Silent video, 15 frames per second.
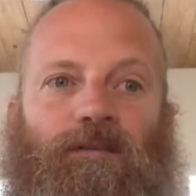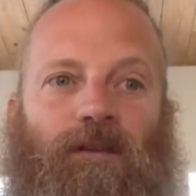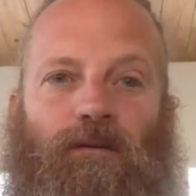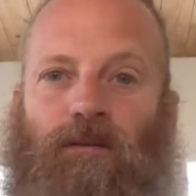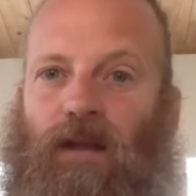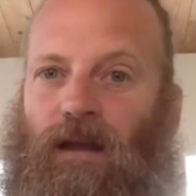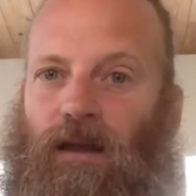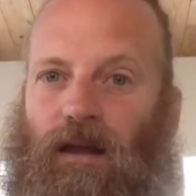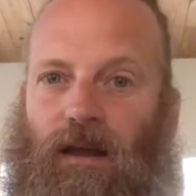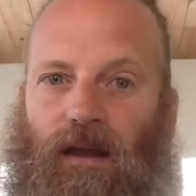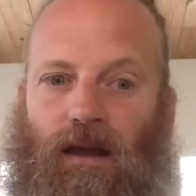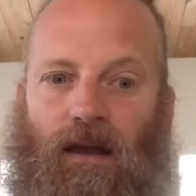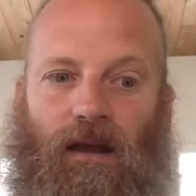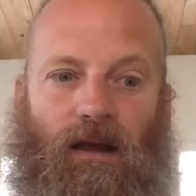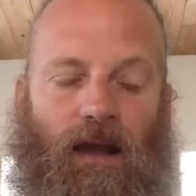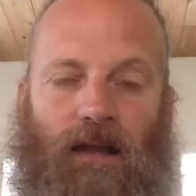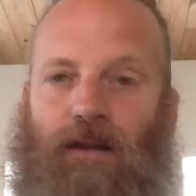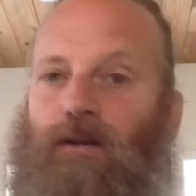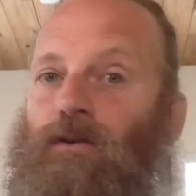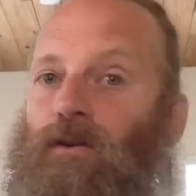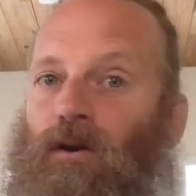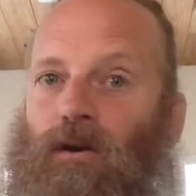and I
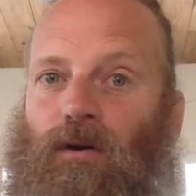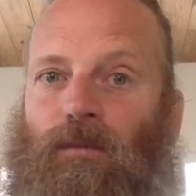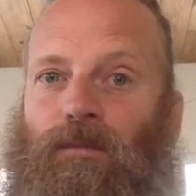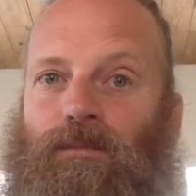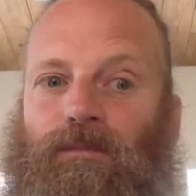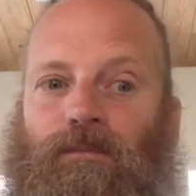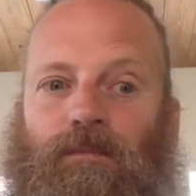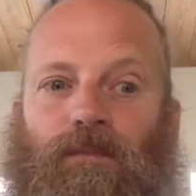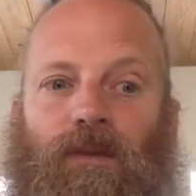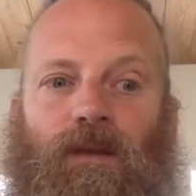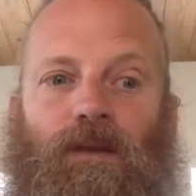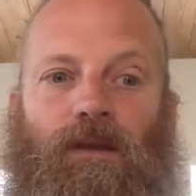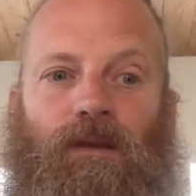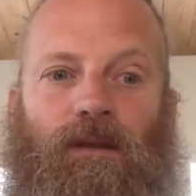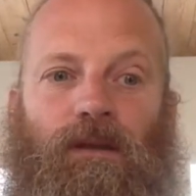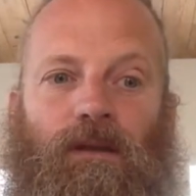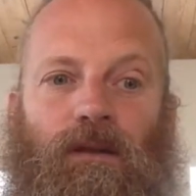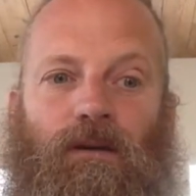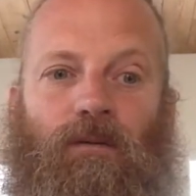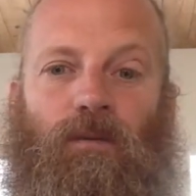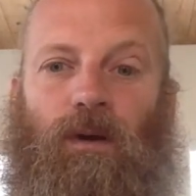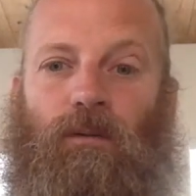didn't know,
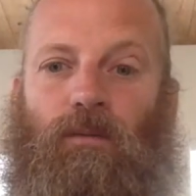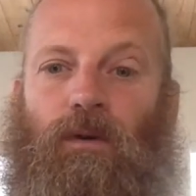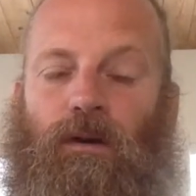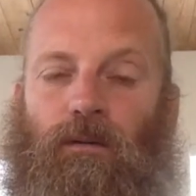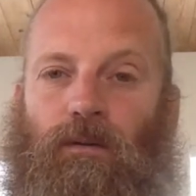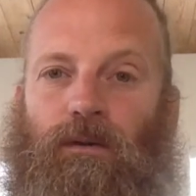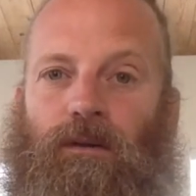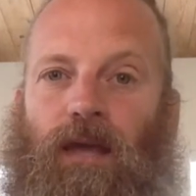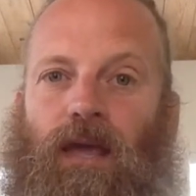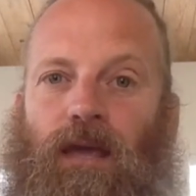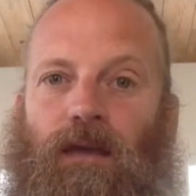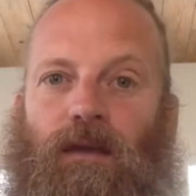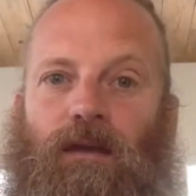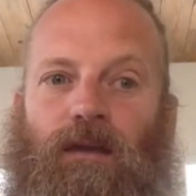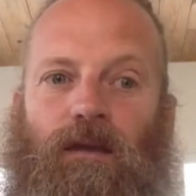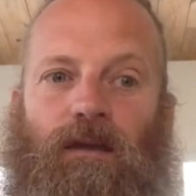what it would take.